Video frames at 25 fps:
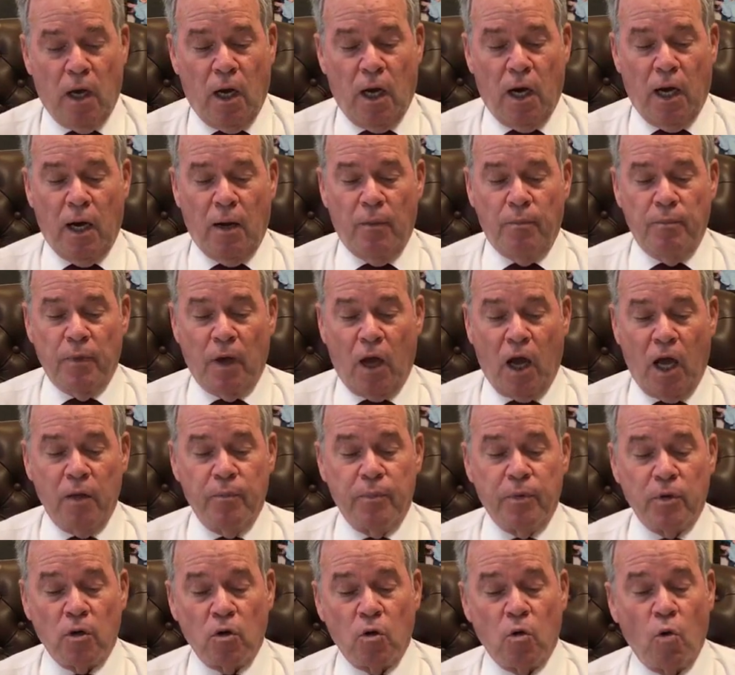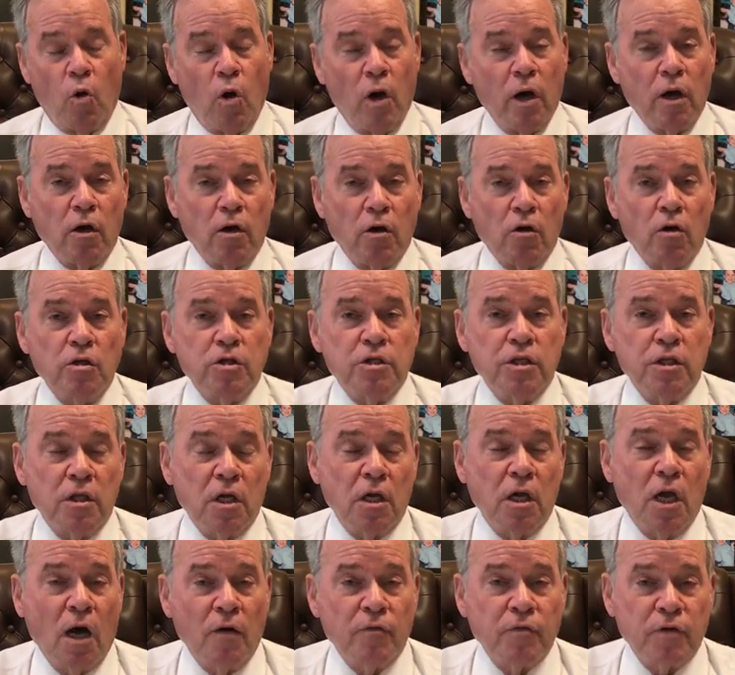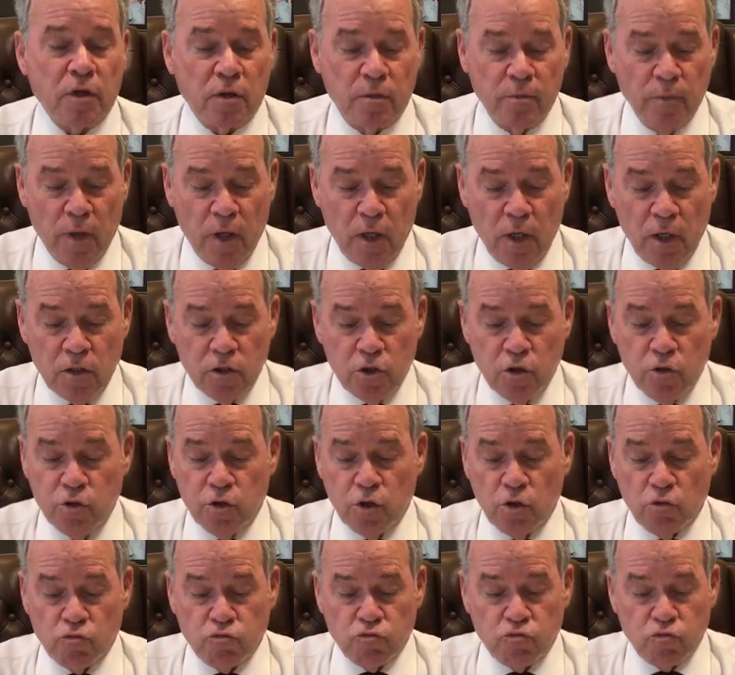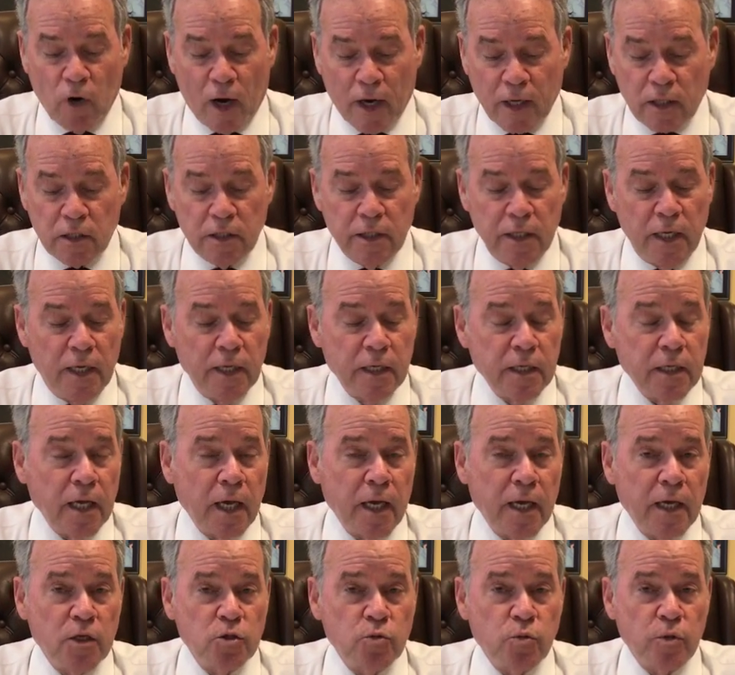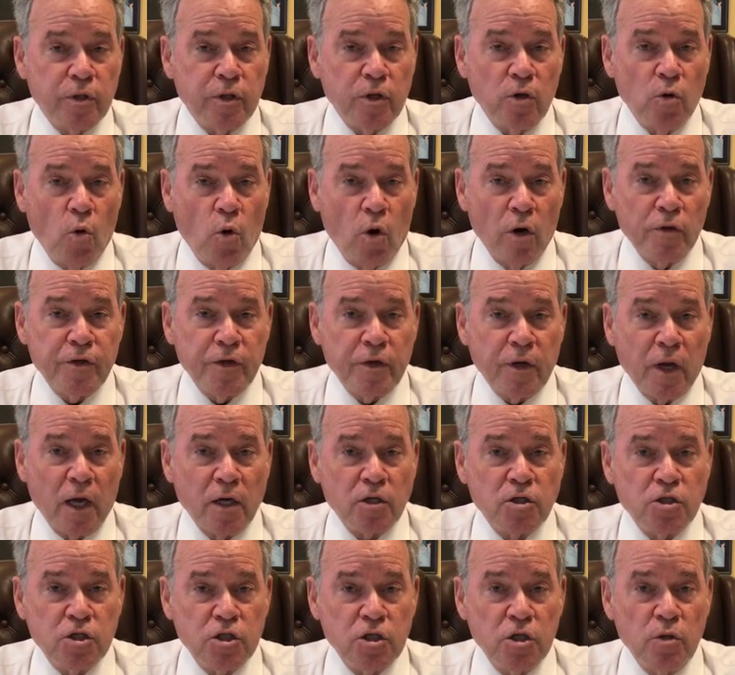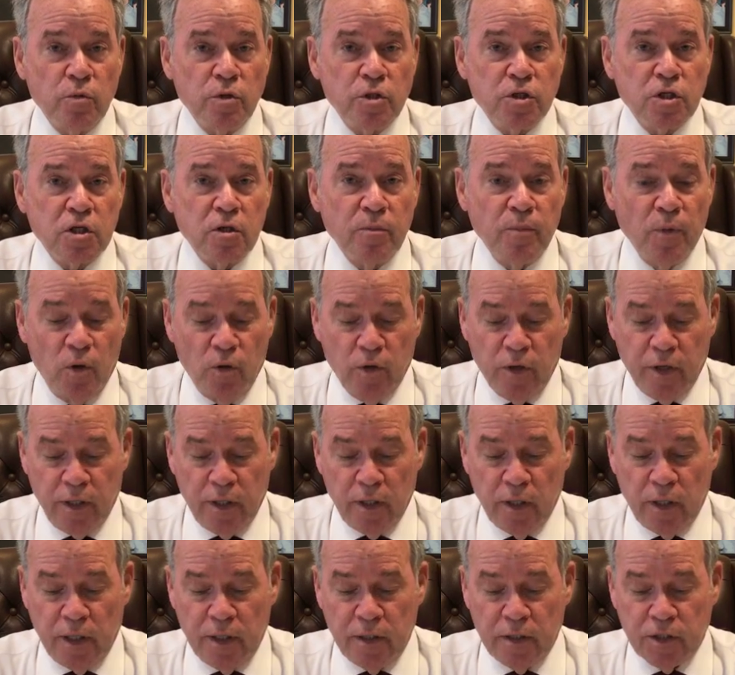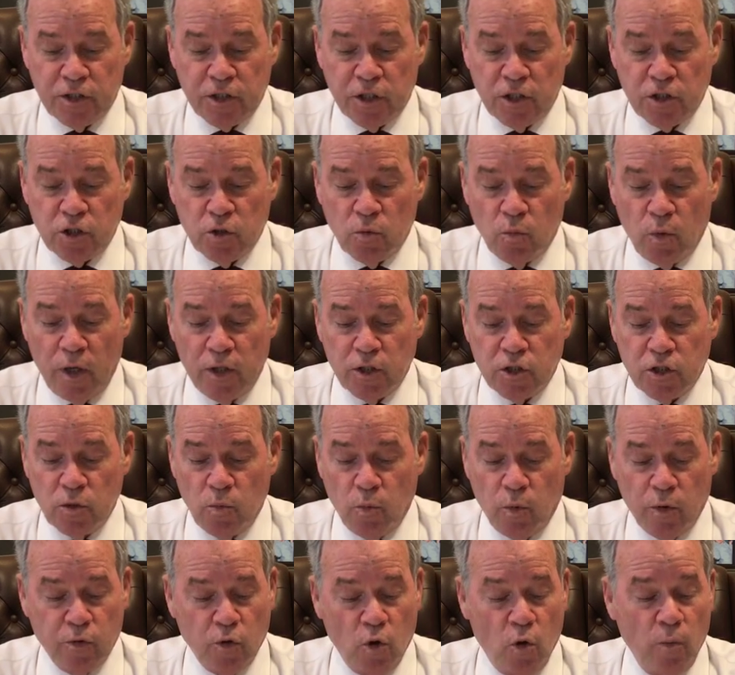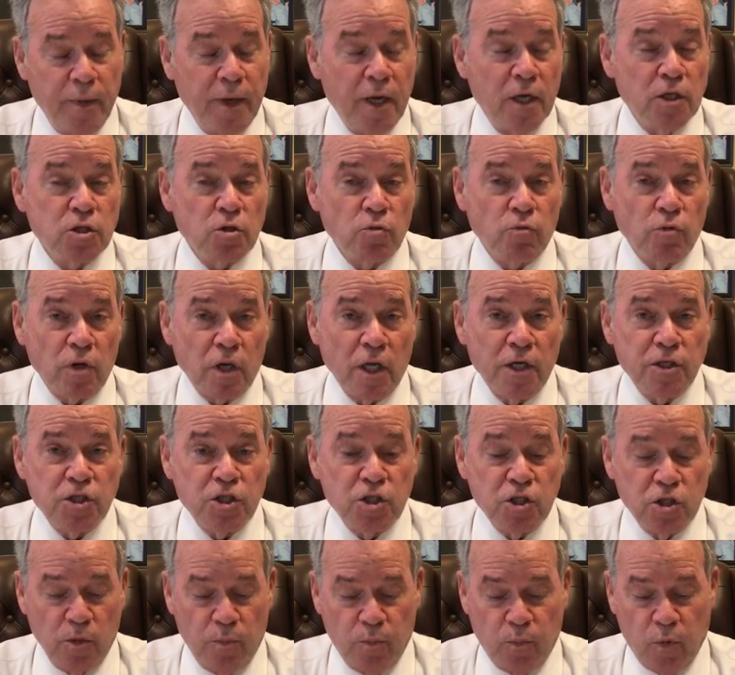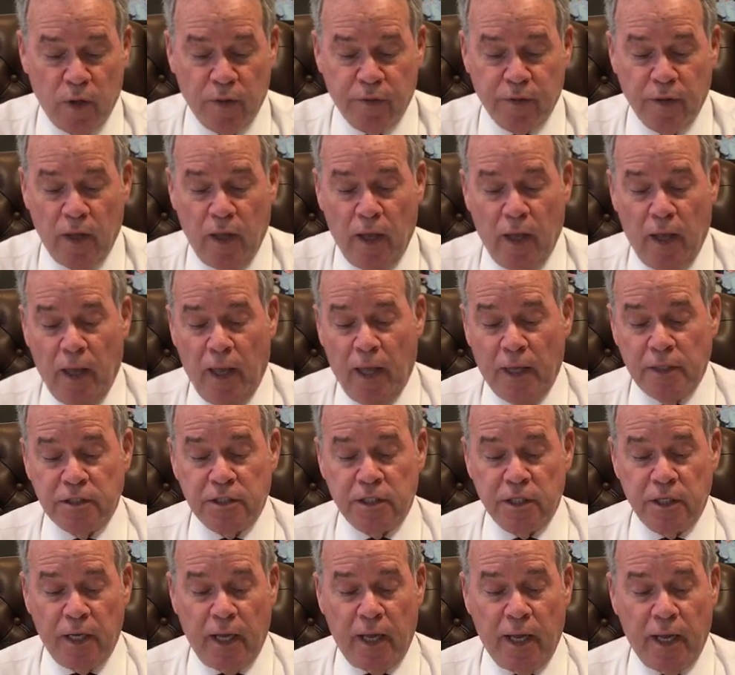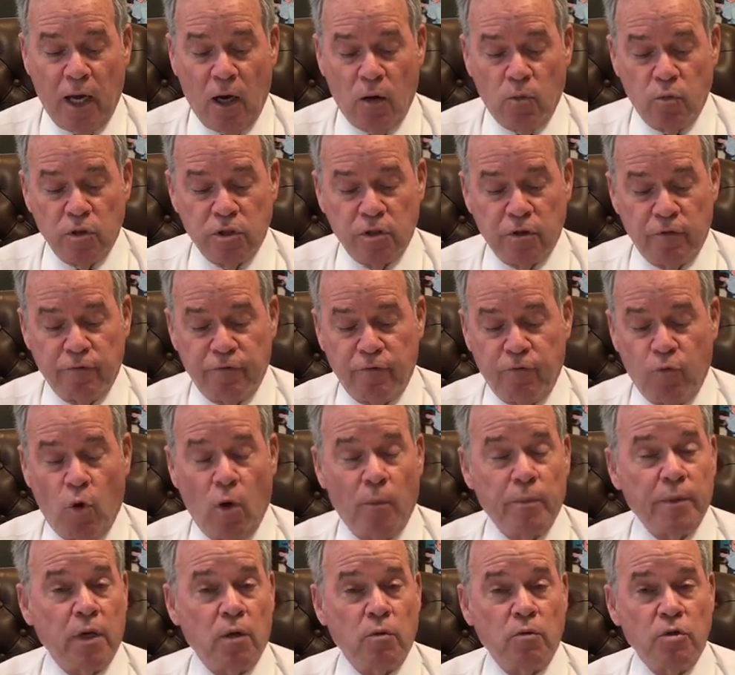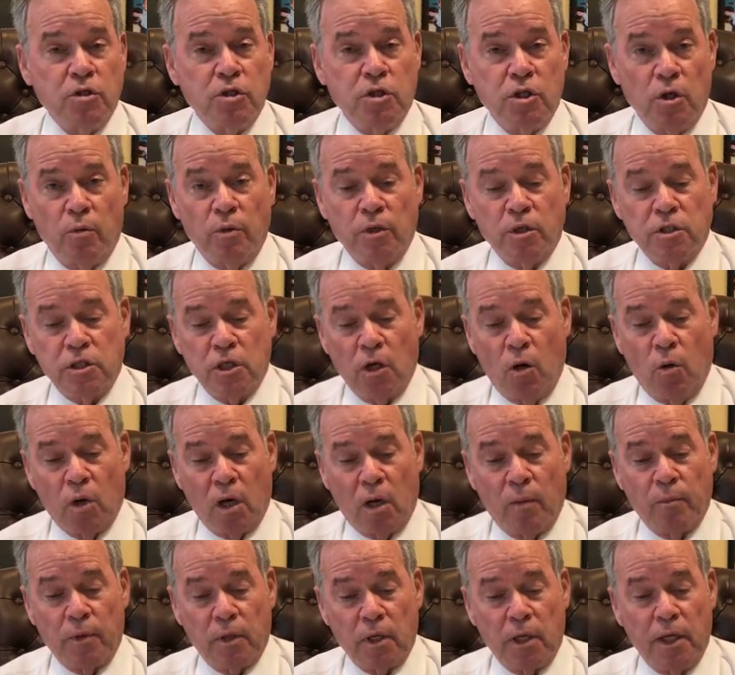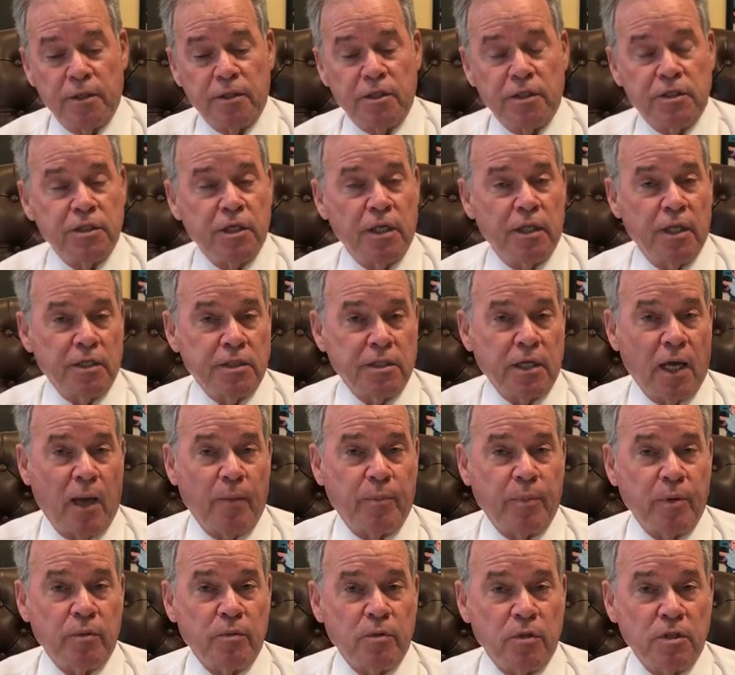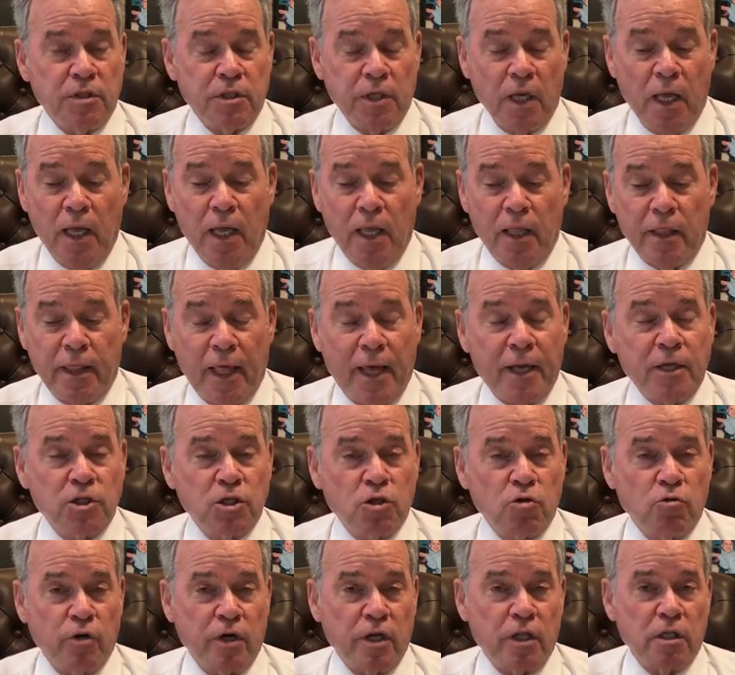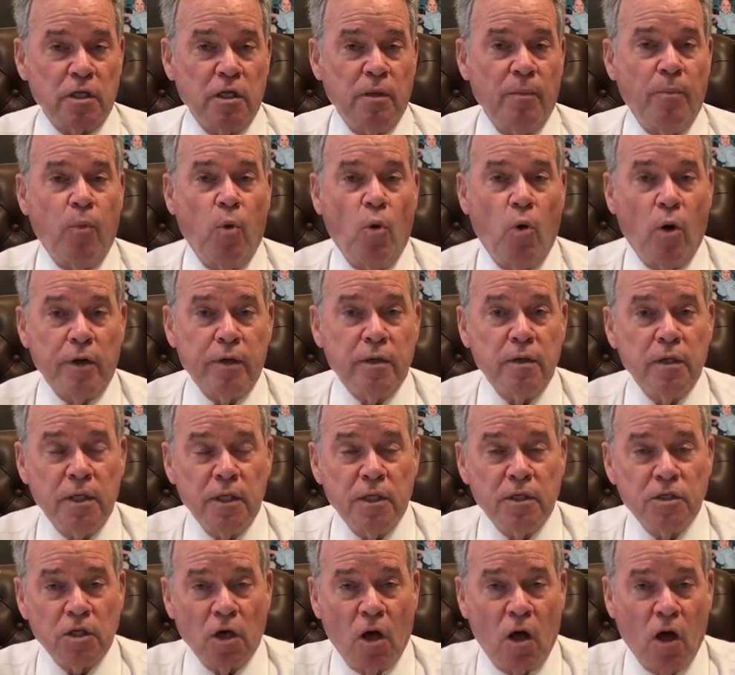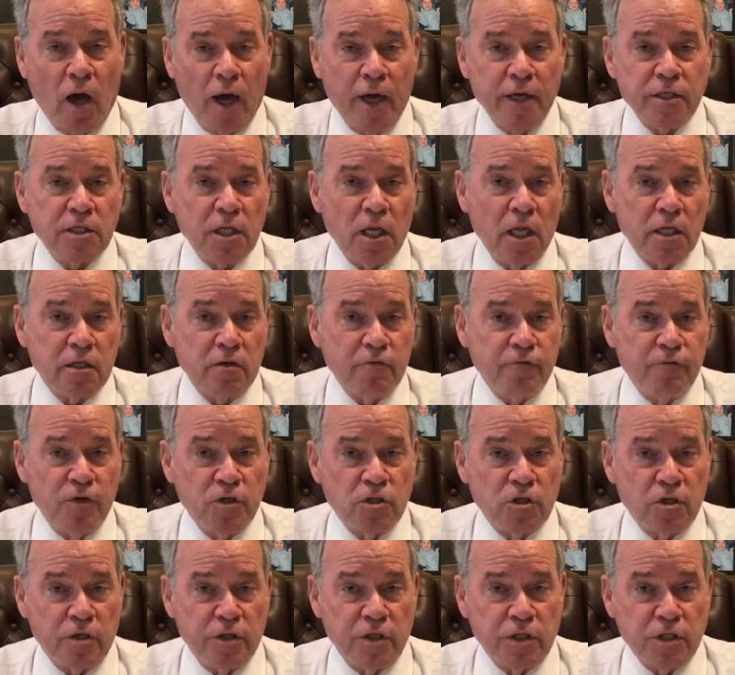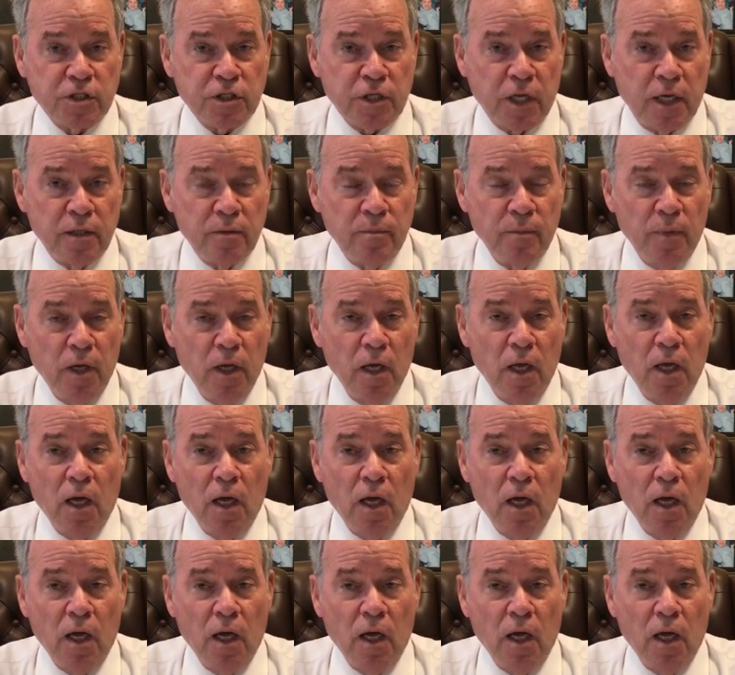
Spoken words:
I've been long urging the governor to directly engage with the Orthodox Jewish community in the situation, with whom he has a relationship with. And today I was informed that he was doing so, and I'm glad to see that's happening, because that is critically important. He is the highest elected official in the state.